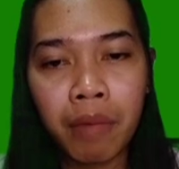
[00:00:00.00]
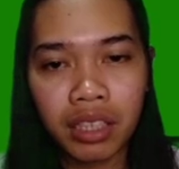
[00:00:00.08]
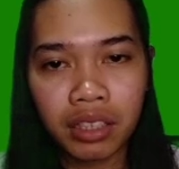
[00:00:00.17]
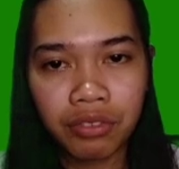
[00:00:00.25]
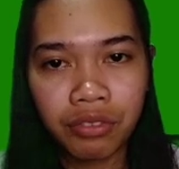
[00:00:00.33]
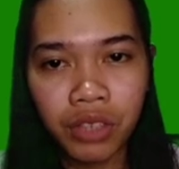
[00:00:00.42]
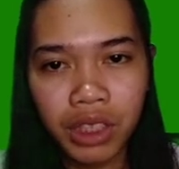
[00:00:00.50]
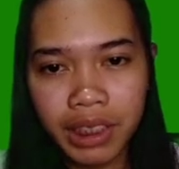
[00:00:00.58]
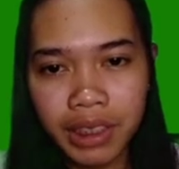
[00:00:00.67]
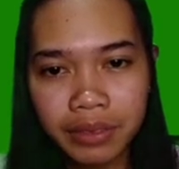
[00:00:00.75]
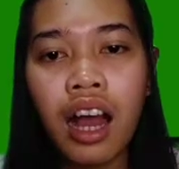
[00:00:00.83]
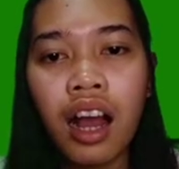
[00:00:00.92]

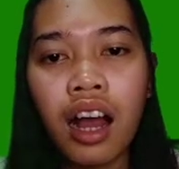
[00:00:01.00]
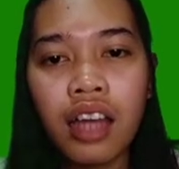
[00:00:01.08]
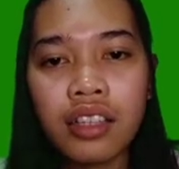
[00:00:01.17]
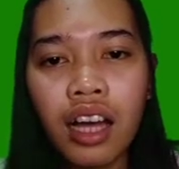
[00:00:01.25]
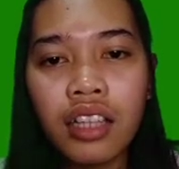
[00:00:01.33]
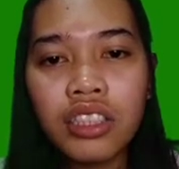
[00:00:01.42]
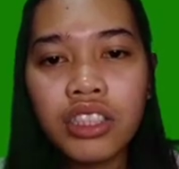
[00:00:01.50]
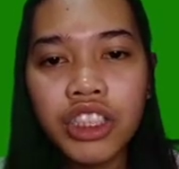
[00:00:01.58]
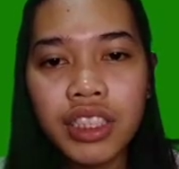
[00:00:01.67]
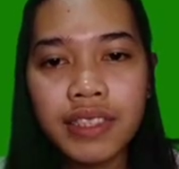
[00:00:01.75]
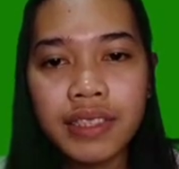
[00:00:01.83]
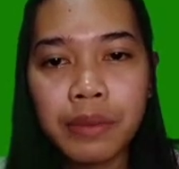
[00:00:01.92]
metaphors.
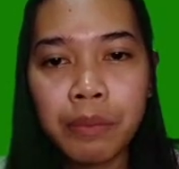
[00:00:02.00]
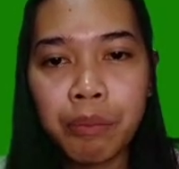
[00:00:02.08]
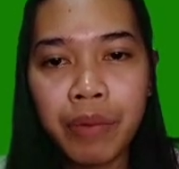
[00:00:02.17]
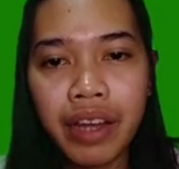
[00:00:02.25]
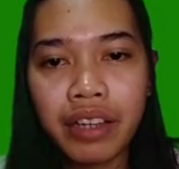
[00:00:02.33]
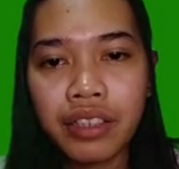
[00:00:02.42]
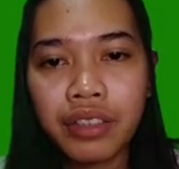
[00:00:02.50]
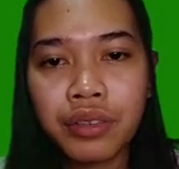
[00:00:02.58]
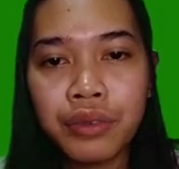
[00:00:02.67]
Analogies compare